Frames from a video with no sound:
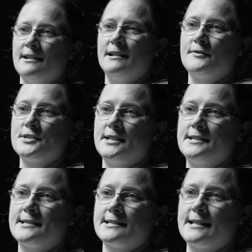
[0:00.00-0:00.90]
Ever
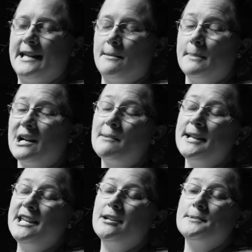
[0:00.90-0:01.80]
since I had become
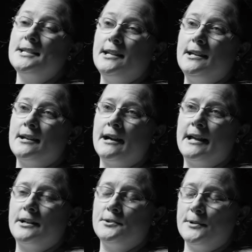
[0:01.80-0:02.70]
an EMT, I
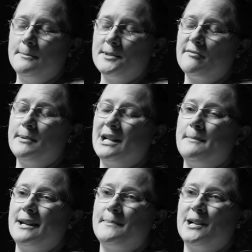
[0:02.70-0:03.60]
had dreamed of
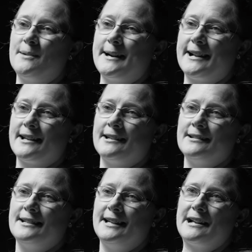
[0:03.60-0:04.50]
becoming a paramedic,
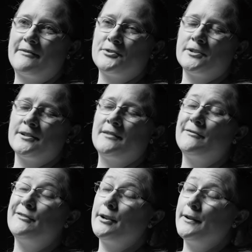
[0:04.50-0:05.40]
and after a
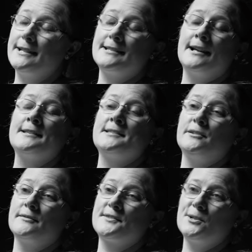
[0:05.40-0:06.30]
very intense
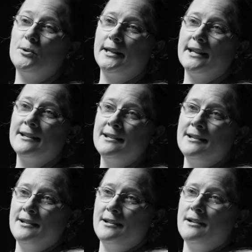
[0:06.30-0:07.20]
year of schooling,
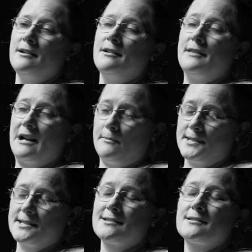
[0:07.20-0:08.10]
that
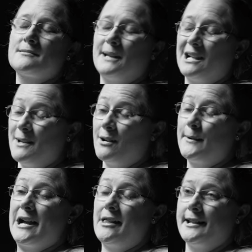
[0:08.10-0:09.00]
was becoming a
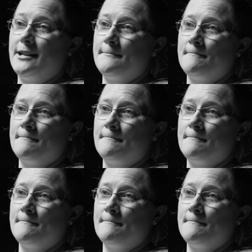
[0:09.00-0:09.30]
reality.